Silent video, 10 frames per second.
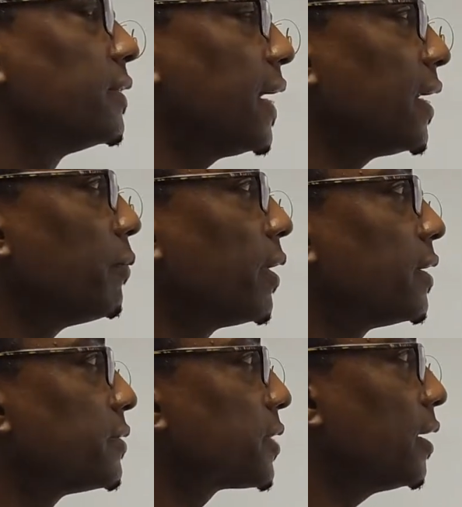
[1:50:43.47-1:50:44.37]
then what
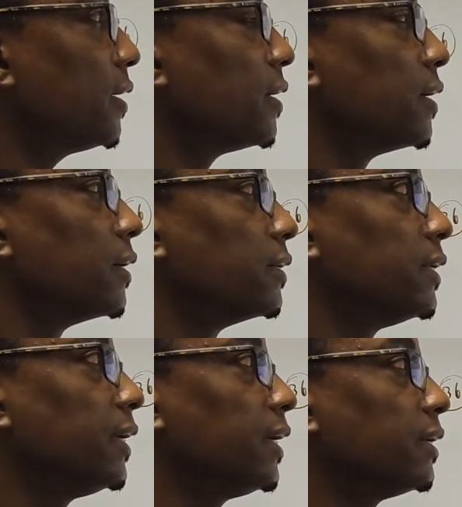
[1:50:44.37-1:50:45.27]
is
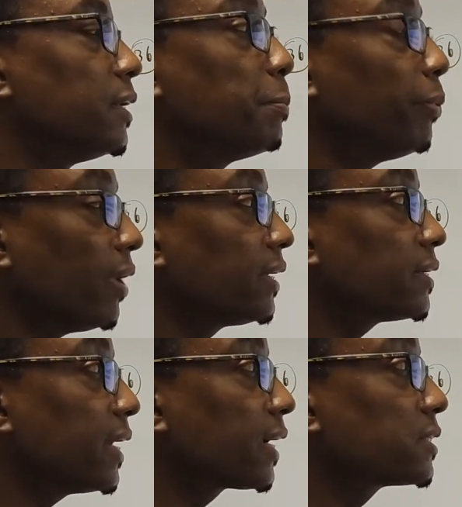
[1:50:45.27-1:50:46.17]
the
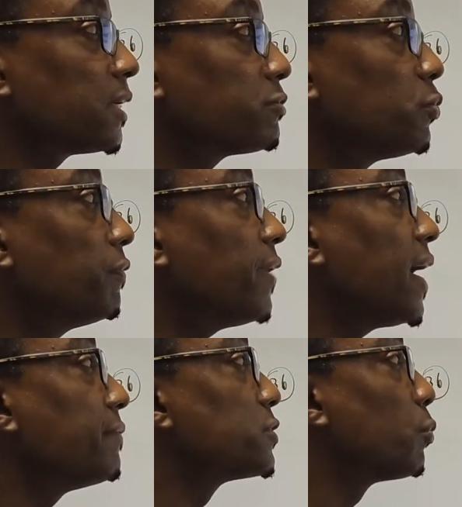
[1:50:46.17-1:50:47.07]
point negative 2,
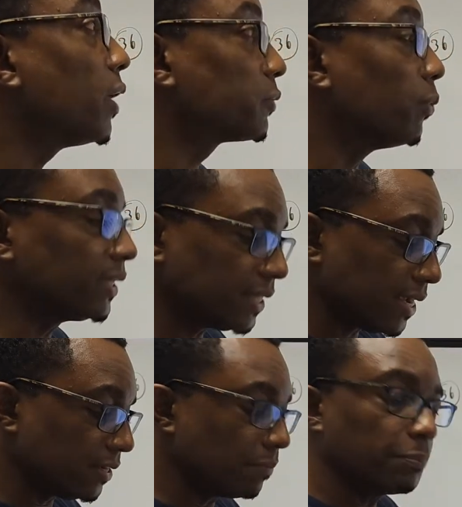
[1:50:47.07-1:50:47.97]
5 is what? What
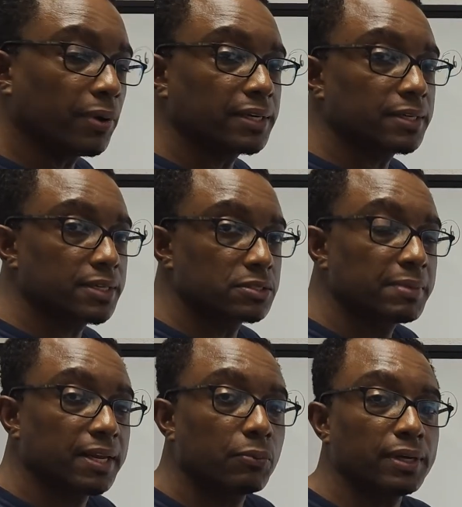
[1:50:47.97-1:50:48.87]
kind of point it is?
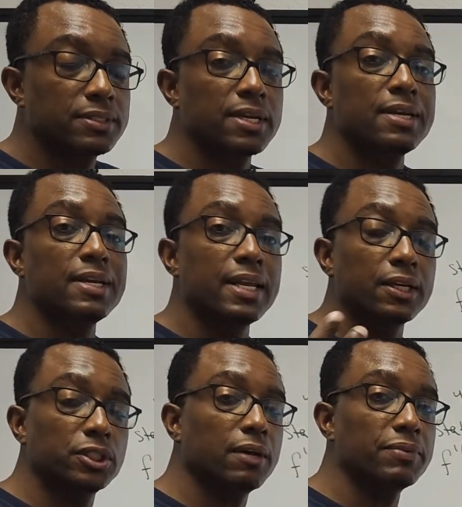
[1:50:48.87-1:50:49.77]
Meaning what's the
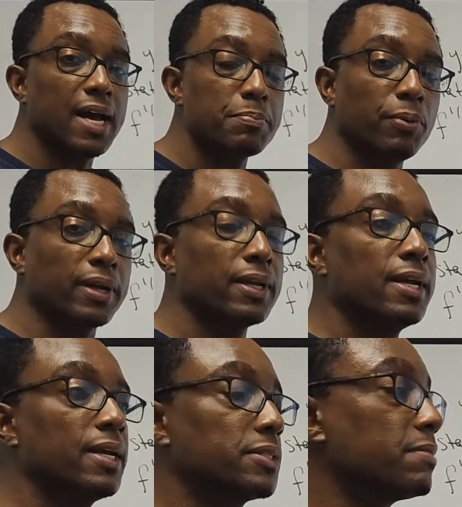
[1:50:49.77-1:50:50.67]
nature of that point?
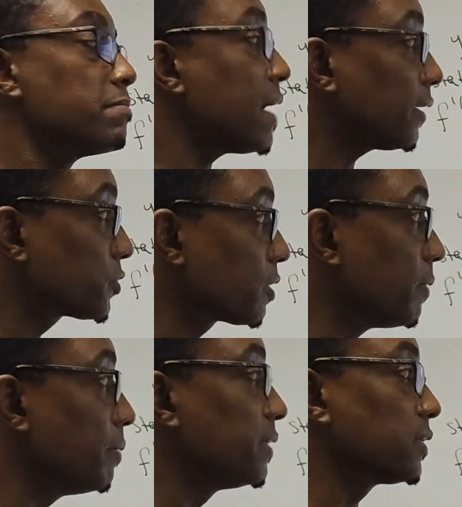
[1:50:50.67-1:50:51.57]
Is it
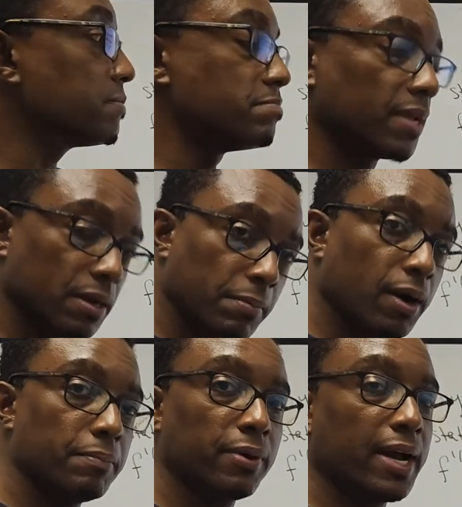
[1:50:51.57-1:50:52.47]
maximum? Is it
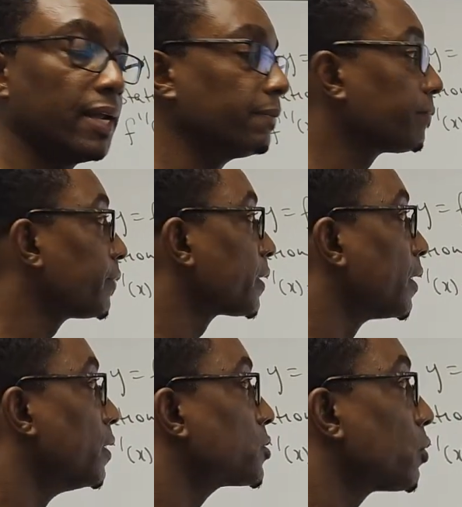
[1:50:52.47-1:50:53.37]
minimum? Right?
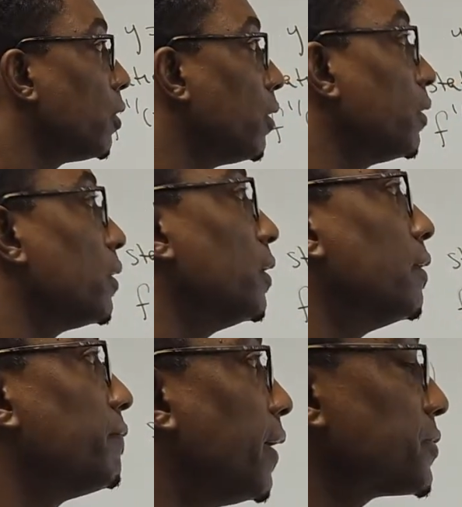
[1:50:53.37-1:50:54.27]

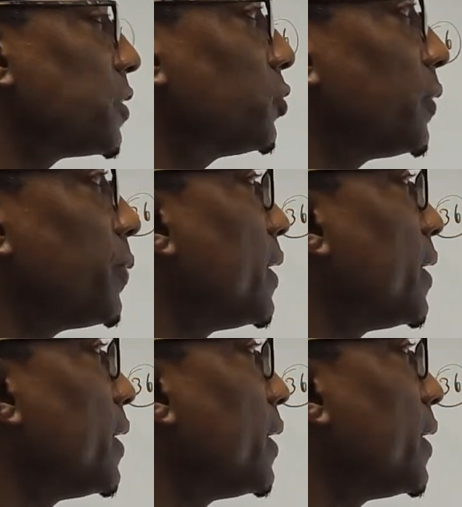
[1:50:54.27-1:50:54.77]
So for us to treat with